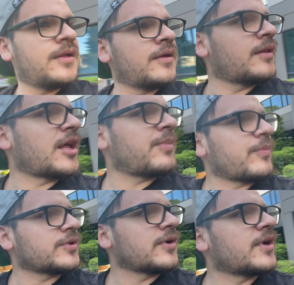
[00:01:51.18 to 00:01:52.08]
lot of
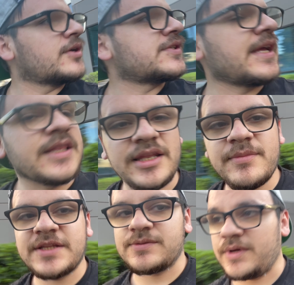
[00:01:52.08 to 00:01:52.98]
people don't understand the
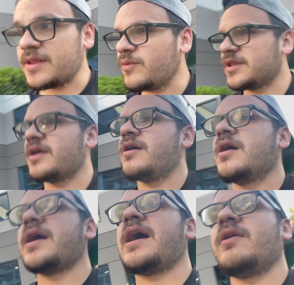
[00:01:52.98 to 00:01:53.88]
limits, what they
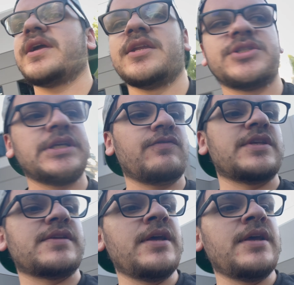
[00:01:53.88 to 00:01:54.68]
are, how it can achieve the